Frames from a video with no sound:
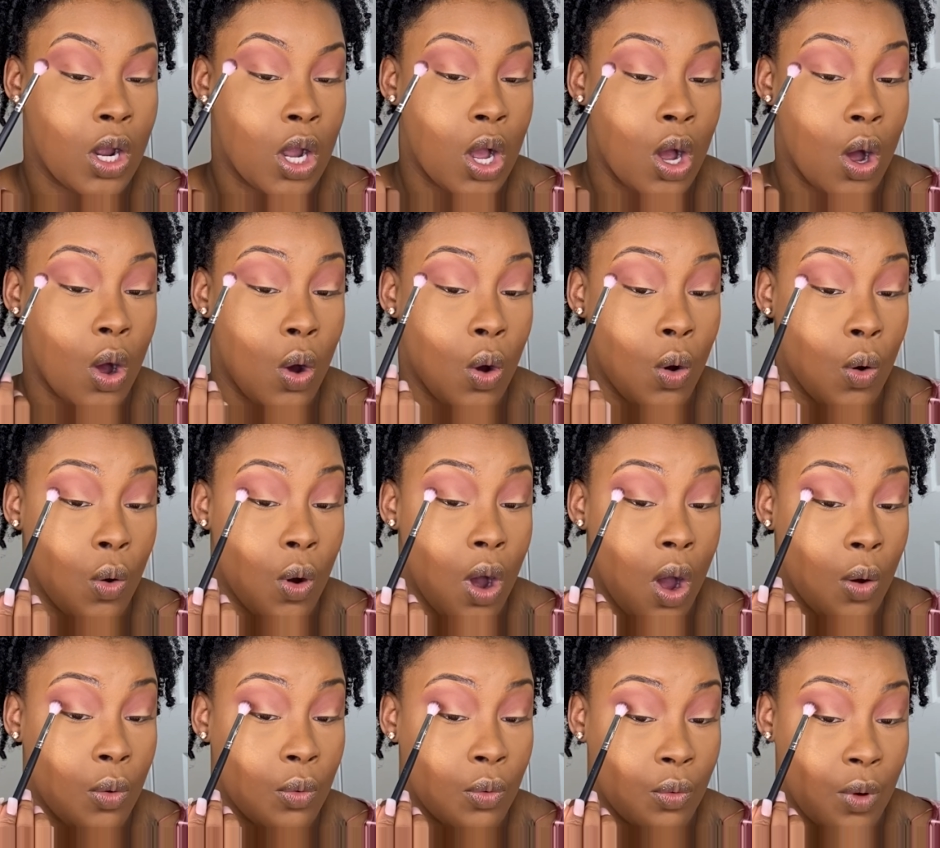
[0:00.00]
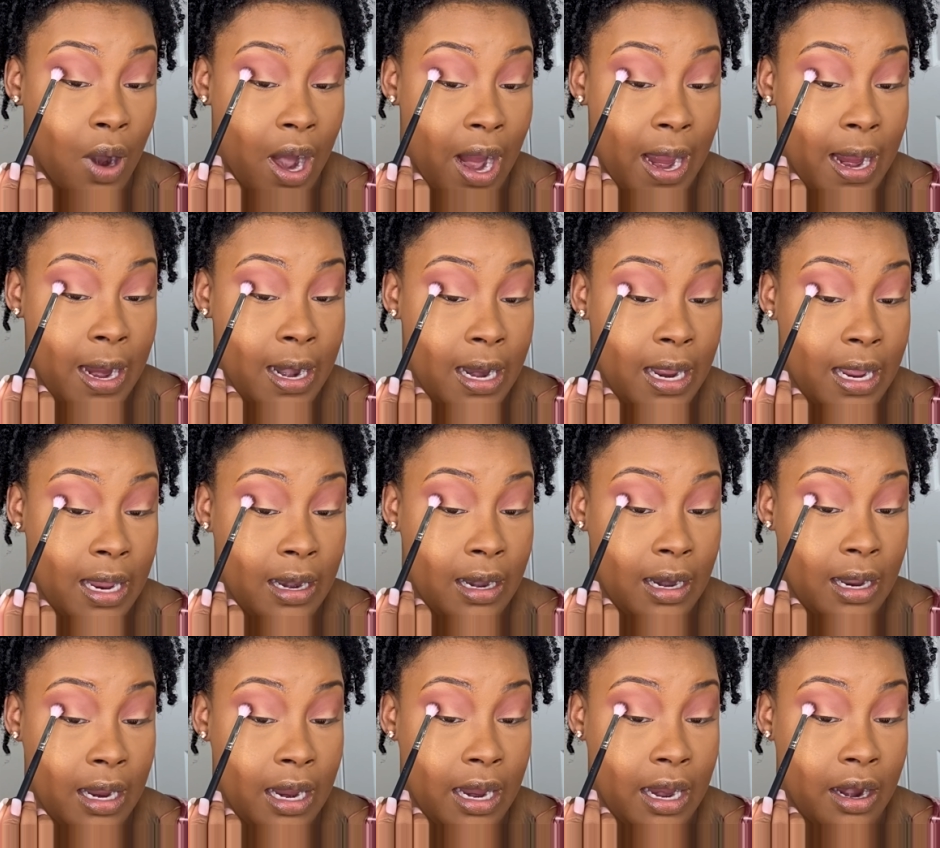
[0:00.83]
go right in
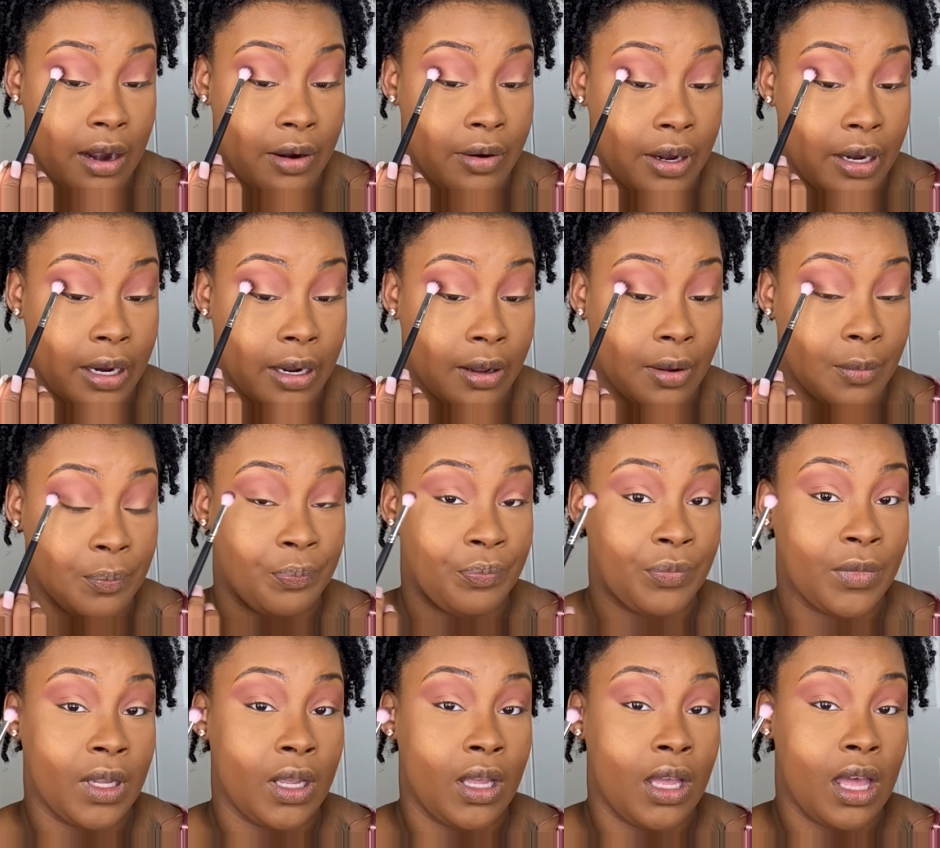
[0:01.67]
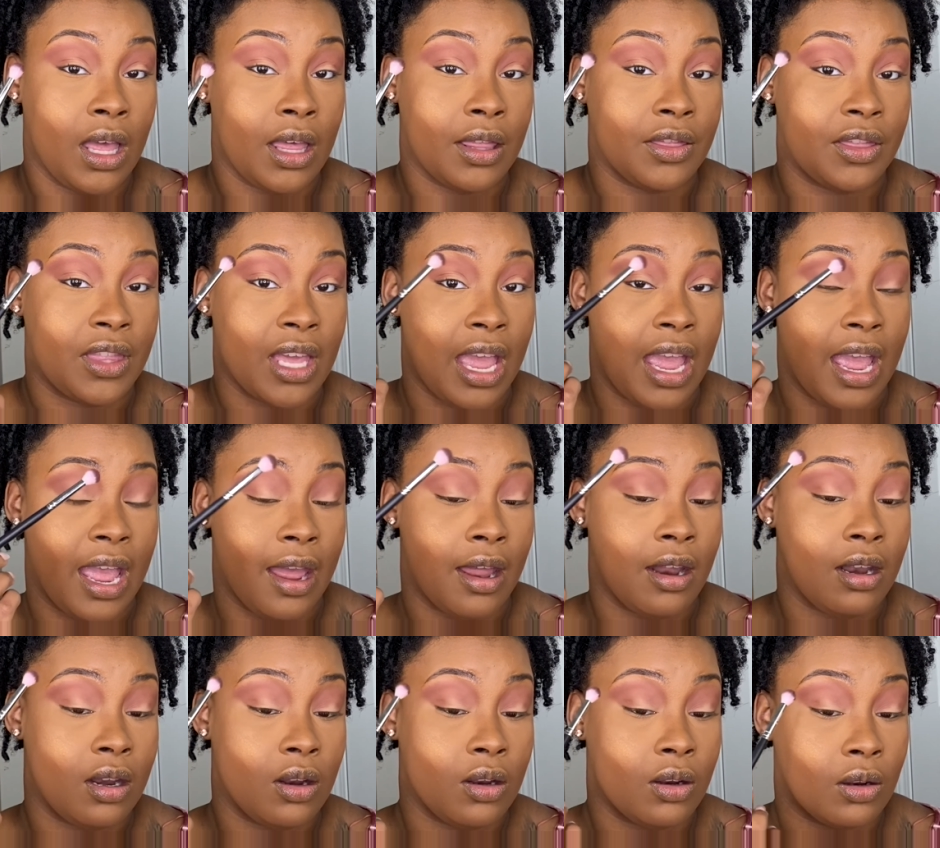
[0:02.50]
the area
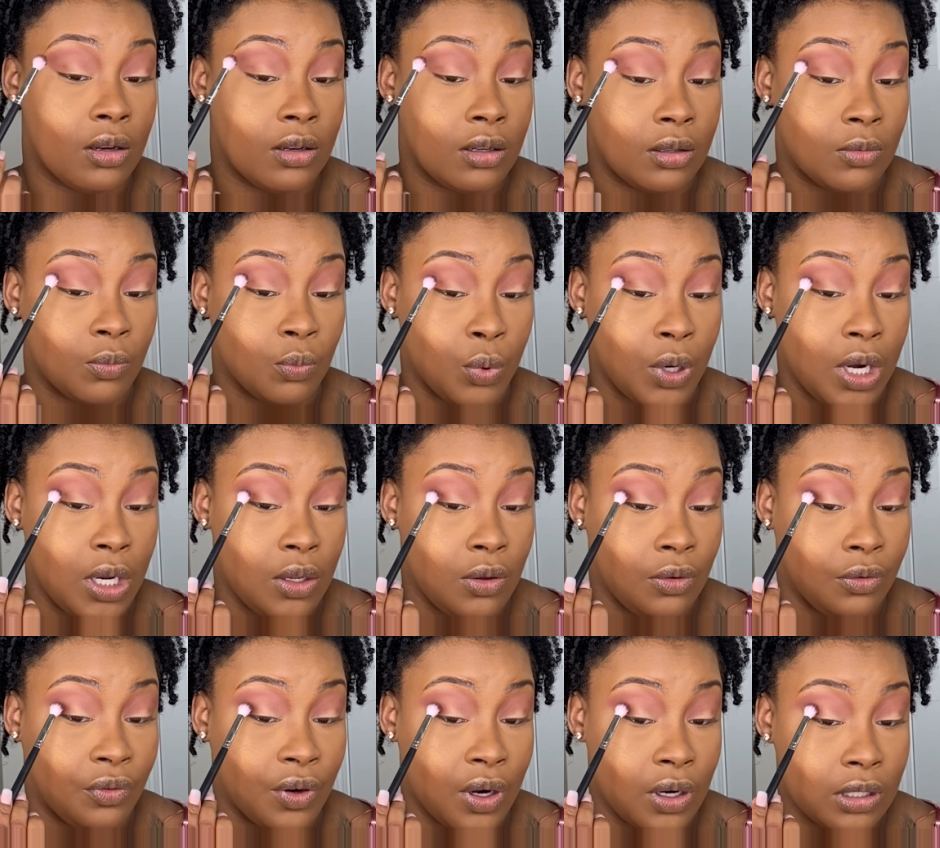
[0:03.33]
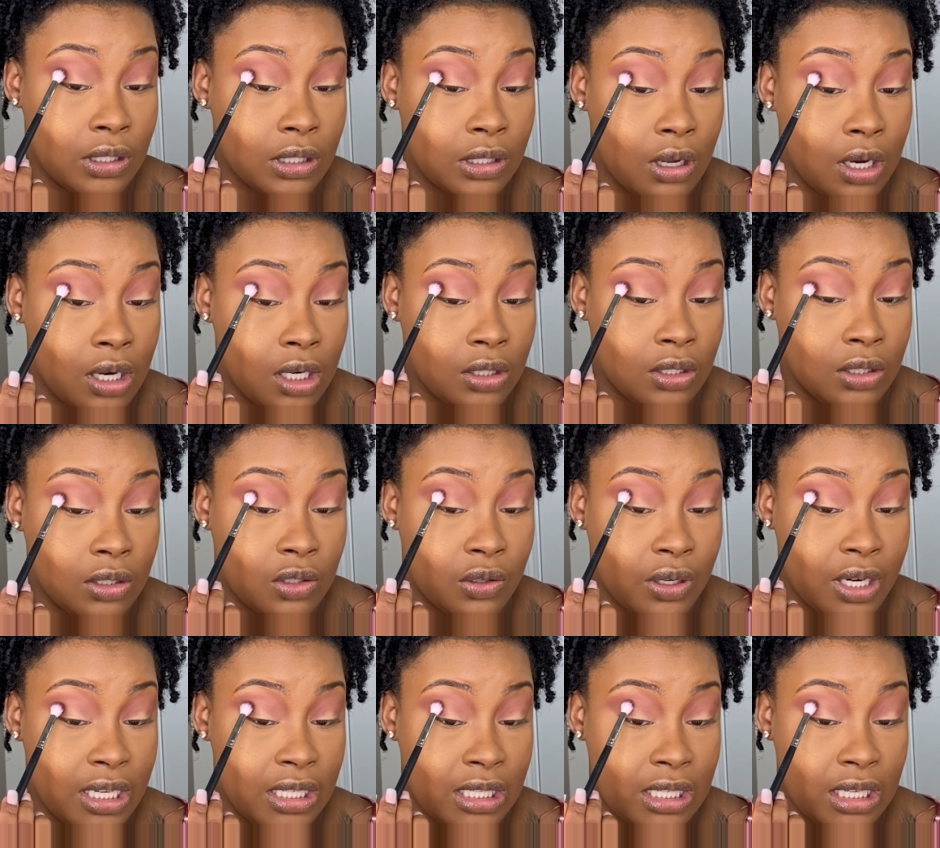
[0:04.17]
that where you first started your
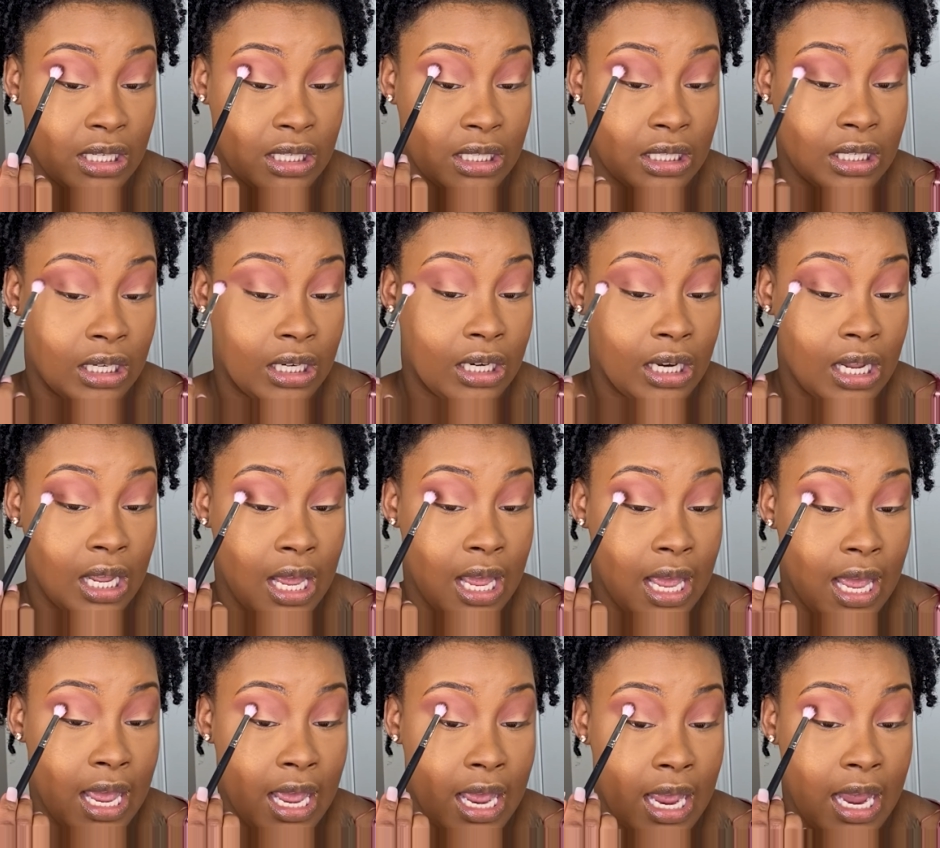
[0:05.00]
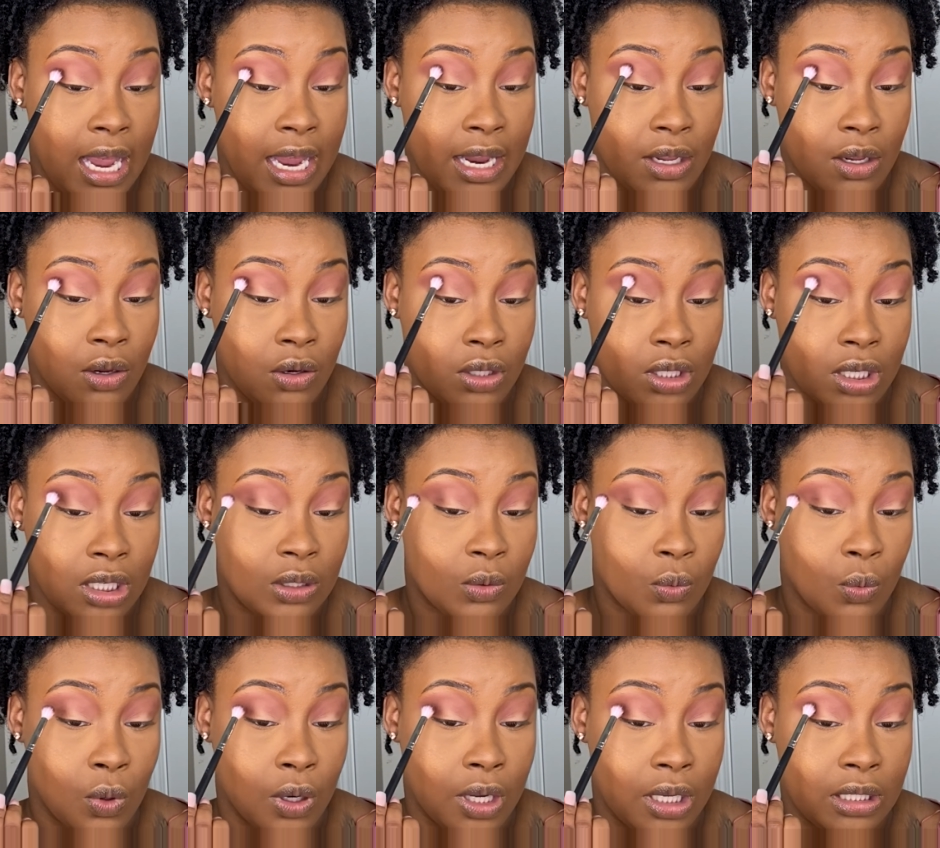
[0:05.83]
transition, and you
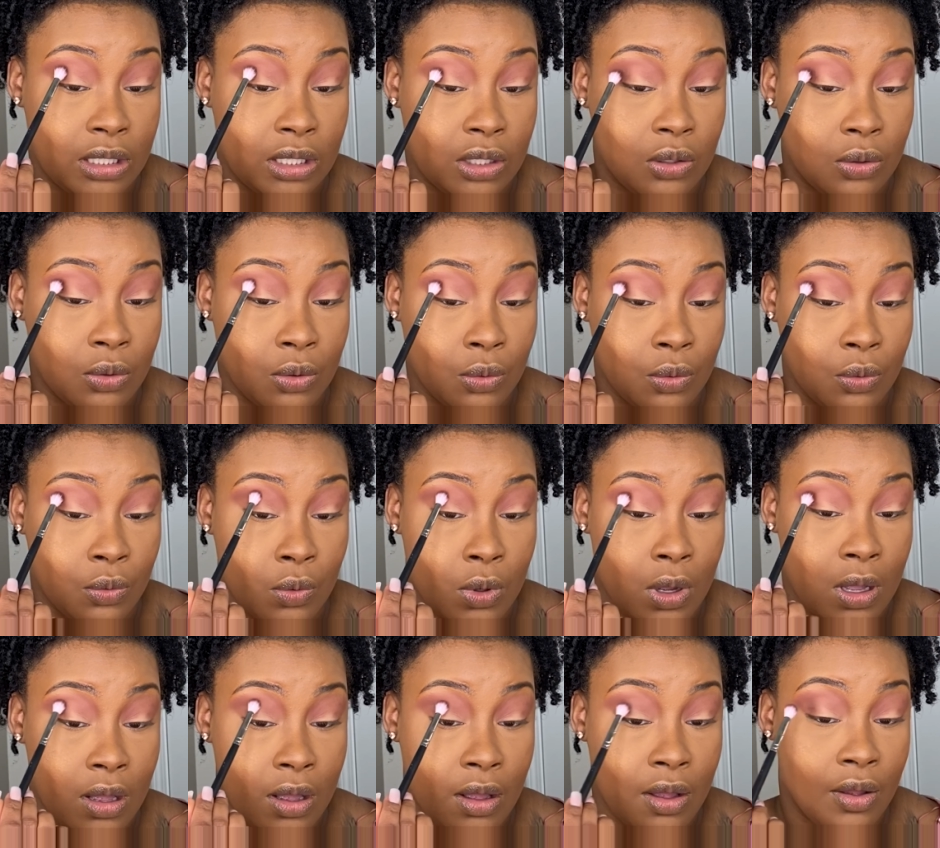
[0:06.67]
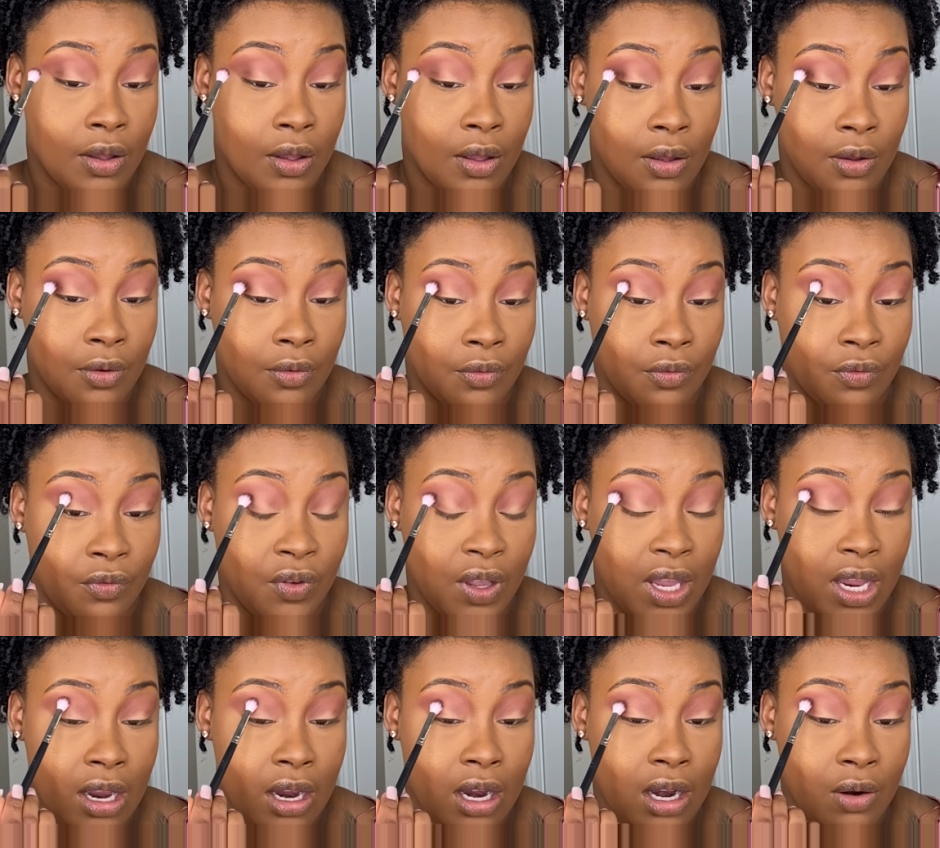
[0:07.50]
just want to
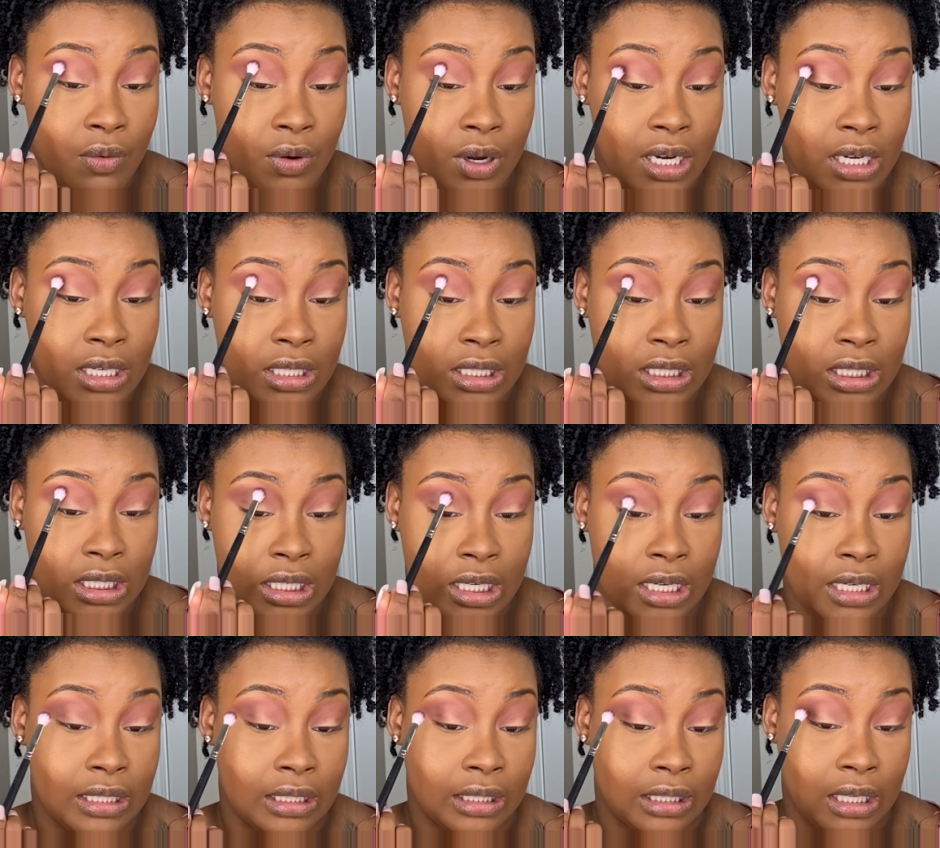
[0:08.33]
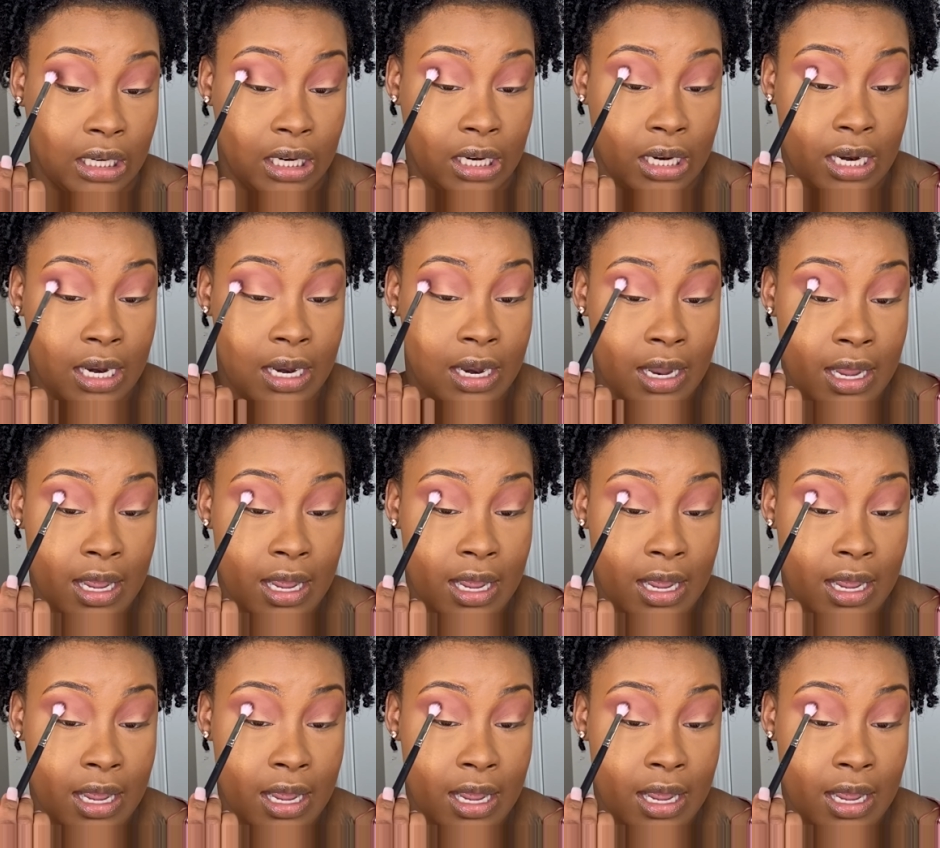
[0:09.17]
very gently